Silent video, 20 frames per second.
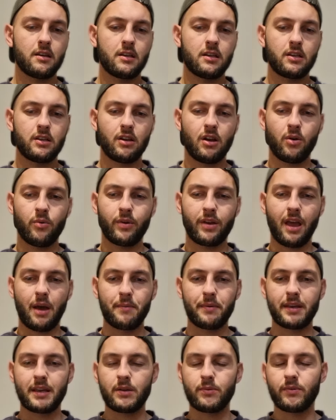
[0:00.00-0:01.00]
you know, we're
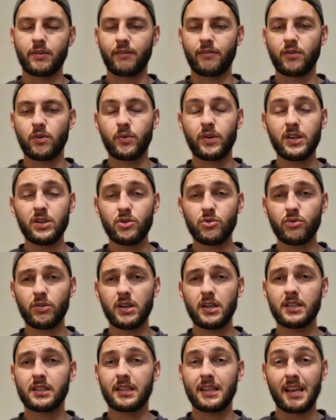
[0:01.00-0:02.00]
coming in with a few
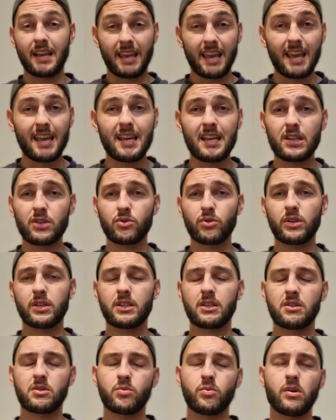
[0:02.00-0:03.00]
injuries, and they're key injuries
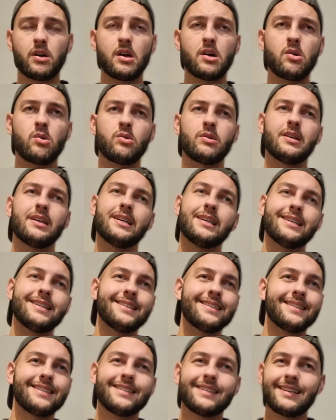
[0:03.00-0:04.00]
as well.
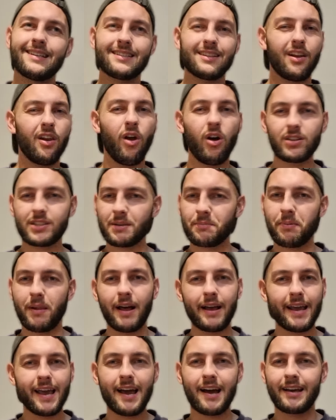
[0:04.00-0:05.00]
There's a lot to
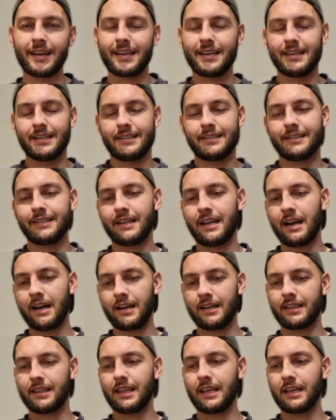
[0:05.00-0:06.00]
play out here, and
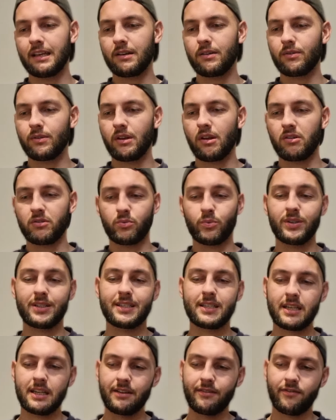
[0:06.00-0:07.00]
I think, you know, we're
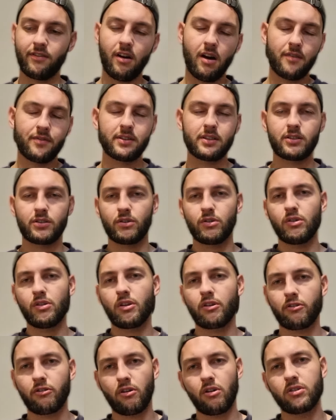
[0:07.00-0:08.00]
sitting 5-2. The
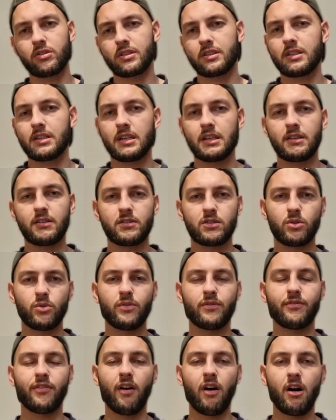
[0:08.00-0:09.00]
Crows are sitting
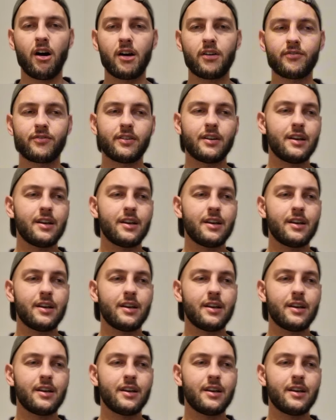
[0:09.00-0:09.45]
2-5.